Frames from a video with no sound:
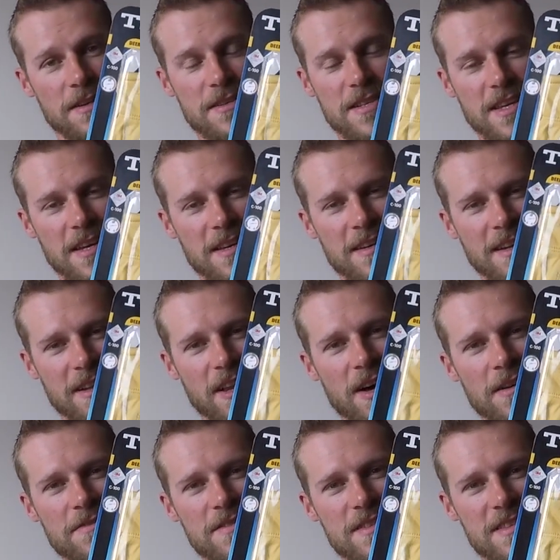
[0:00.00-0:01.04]
skin
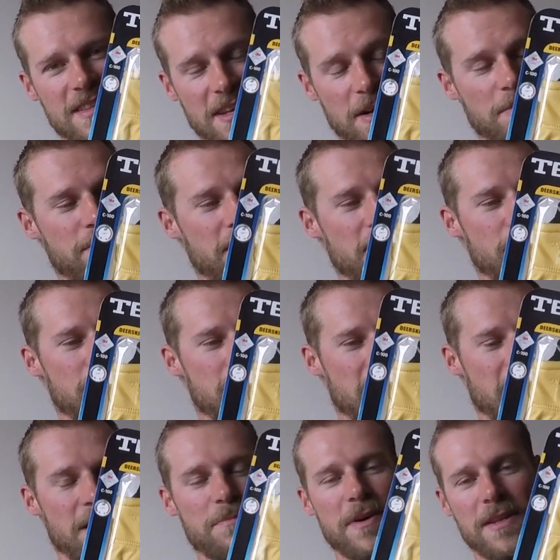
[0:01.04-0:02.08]
gloves, they're pretty
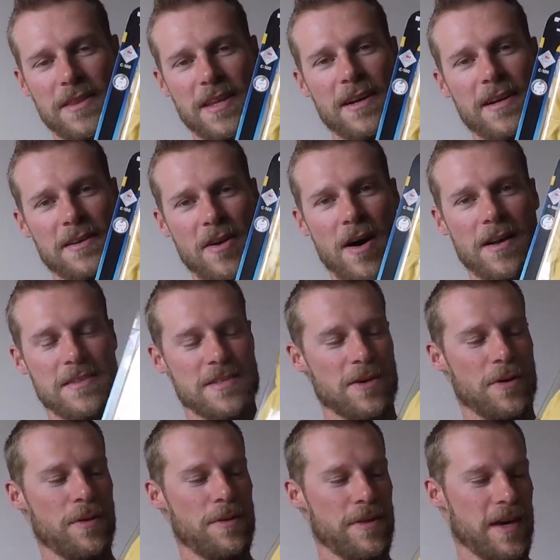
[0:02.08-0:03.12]
thick, but they're not
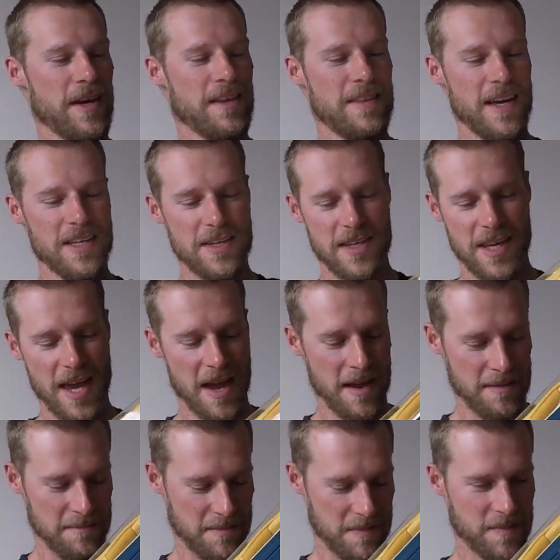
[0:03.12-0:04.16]
so thick that you
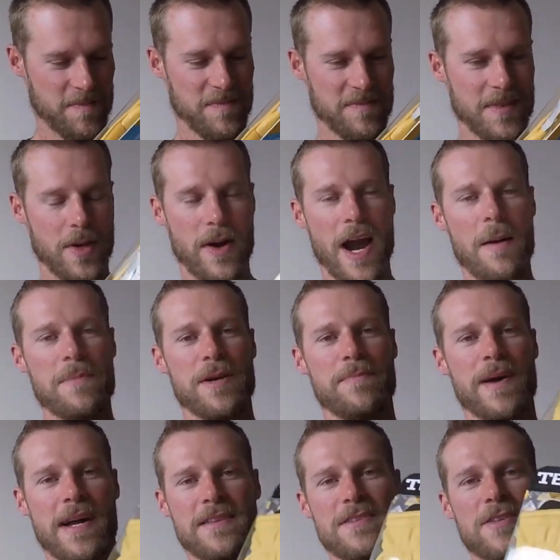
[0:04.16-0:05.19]
can't grab your
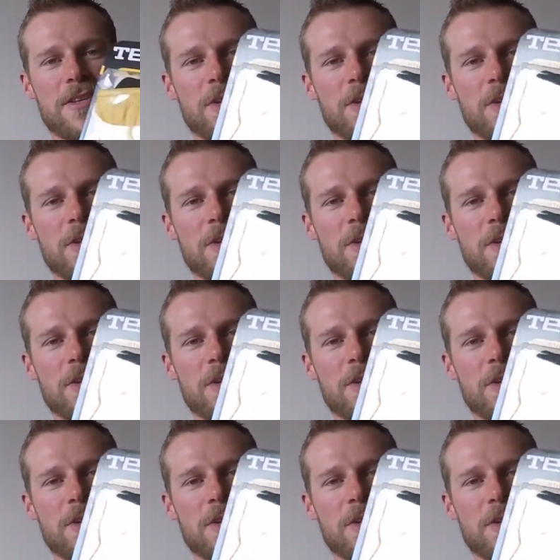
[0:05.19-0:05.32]
pencil or